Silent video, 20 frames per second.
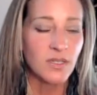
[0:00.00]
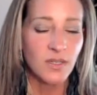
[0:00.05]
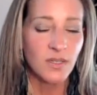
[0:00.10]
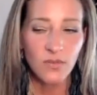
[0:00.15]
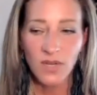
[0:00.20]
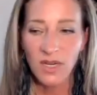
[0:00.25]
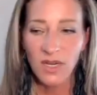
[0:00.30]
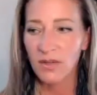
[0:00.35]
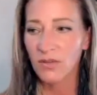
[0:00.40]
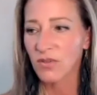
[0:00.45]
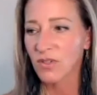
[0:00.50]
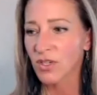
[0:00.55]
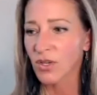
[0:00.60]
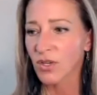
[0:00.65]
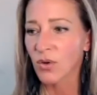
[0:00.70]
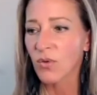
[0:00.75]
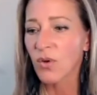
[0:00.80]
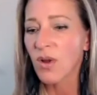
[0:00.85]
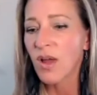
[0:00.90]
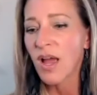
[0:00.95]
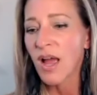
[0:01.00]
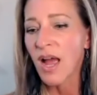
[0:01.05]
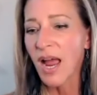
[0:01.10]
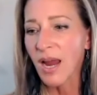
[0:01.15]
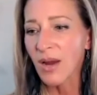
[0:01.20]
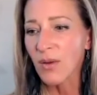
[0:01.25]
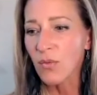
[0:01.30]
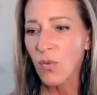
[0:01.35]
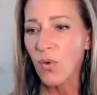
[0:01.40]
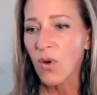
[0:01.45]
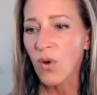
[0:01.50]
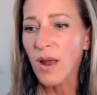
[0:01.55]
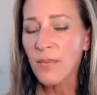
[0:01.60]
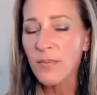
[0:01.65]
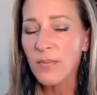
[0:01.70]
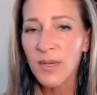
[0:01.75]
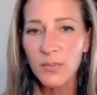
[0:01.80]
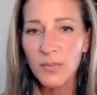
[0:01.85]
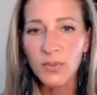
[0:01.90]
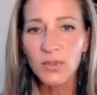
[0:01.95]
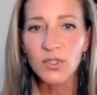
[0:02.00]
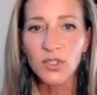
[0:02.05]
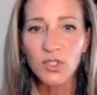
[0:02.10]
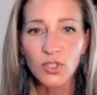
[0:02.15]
And I want people